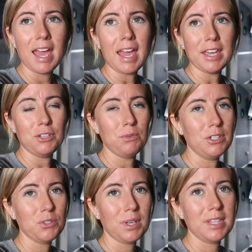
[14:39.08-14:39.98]
and you
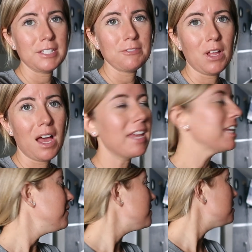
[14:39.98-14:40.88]
enjoyed this
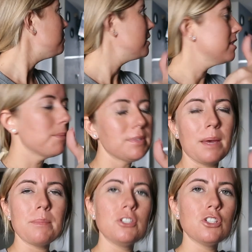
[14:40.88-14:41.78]
vlog, give us a big thumbs up.